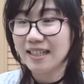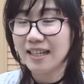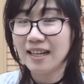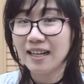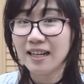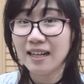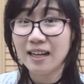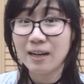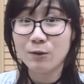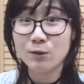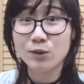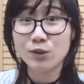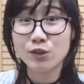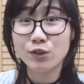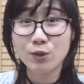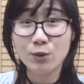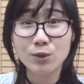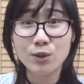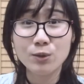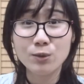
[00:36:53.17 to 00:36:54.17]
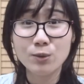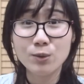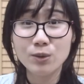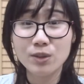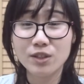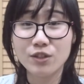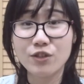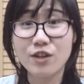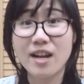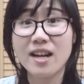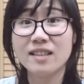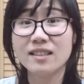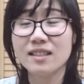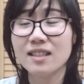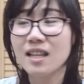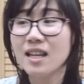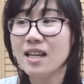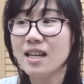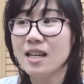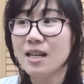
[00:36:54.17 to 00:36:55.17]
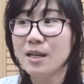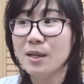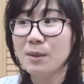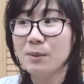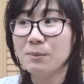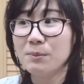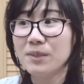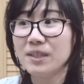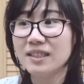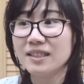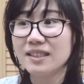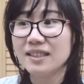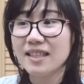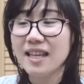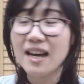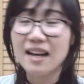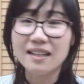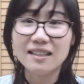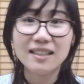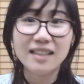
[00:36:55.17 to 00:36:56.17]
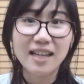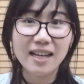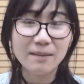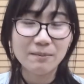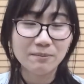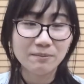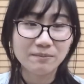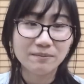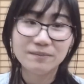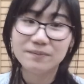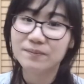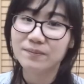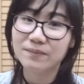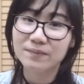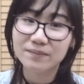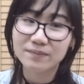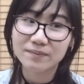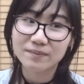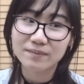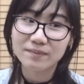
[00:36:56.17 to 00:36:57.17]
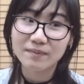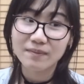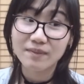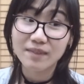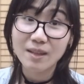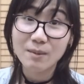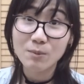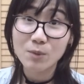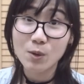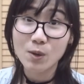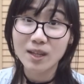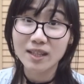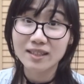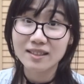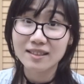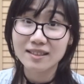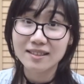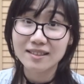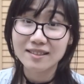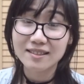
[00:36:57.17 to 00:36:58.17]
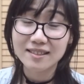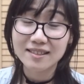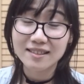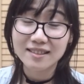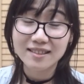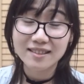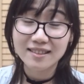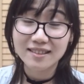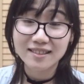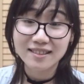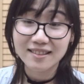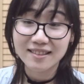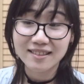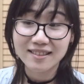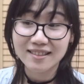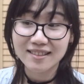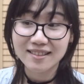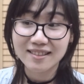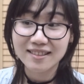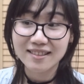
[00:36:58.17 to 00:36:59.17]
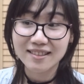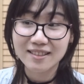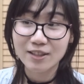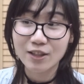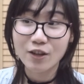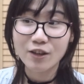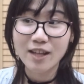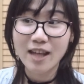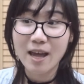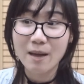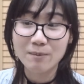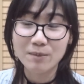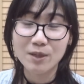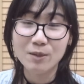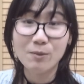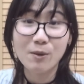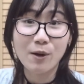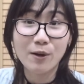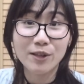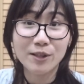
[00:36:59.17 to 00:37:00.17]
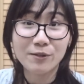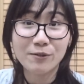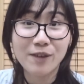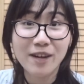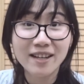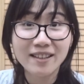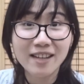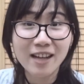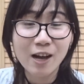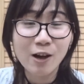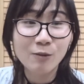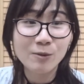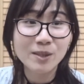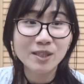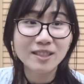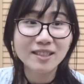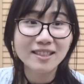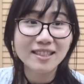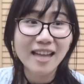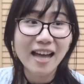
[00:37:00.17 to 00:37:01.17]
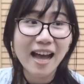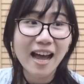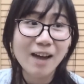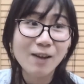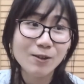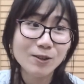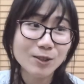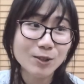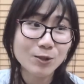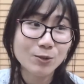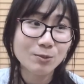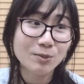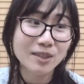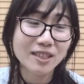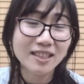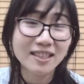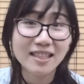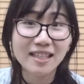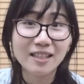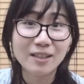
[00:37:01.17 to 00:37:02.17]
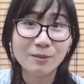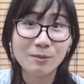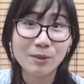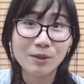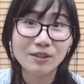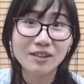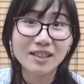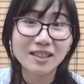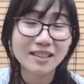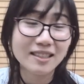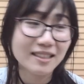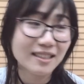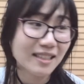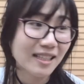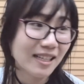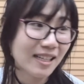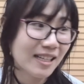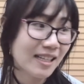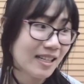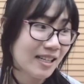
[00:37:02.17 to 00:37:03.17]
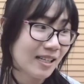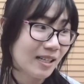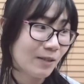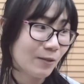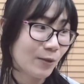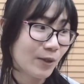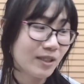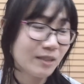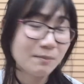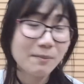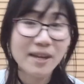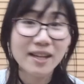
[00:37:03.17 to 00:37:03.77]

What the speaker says: I will show you the dress, but yeah, I'm quite not happy about it right now, because I was super excited about this. When the